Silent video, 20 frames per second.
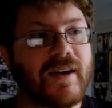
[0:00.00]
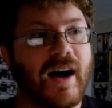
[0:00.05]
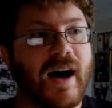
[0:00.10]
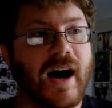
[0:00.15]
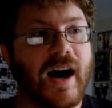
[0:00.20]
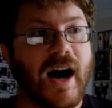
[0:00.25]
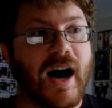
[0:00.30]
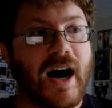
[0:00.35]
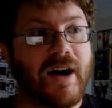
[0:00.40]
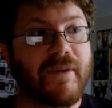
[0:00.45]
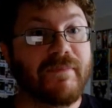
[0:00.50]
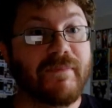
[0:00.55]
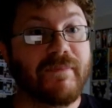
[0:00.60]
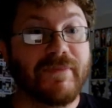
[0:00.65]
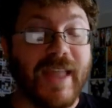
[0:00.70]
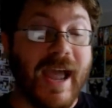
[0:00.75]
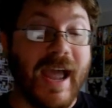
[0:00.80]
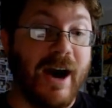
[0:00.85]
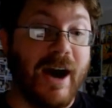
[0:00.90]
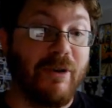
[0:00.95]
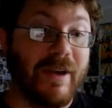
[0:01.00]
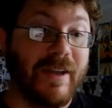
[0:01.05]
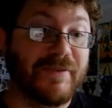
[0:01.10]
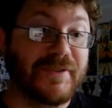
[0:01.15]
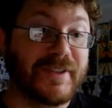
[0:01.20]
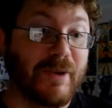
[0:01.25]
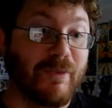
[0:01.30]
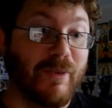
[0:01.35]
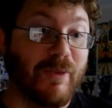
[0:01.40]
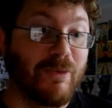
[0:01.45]
Um, now, if
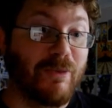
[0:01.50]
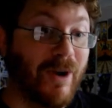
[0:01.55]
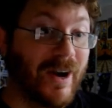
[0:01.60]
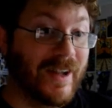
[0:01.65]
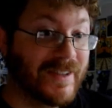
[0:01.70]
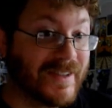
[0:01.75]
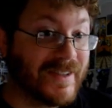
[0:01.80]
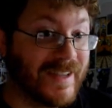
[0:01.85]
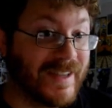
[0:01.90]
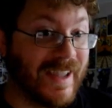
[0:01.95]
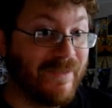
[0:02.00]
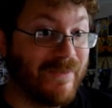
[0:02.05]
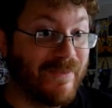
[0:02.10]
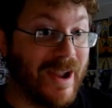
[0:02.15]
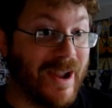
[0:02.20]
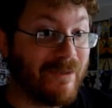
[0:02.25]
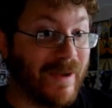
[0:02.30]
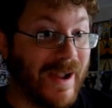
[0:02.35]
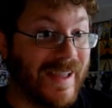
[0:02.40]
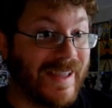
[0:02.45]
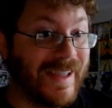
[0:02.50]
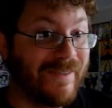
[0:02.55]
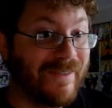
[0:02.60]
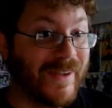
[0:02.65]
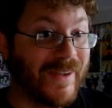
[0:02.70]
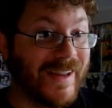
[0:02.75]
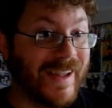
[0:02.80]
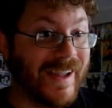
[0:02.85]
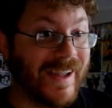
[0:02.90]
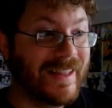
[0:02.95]
someone wants to give me a ranking video,